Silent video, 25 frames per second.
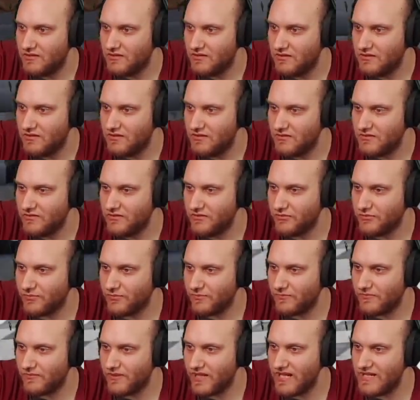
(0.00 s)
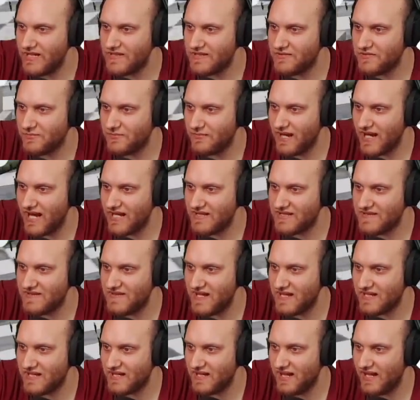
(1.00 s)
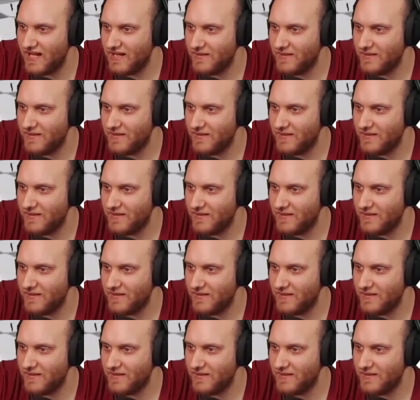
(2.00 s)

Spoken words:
A little late to react to that guy.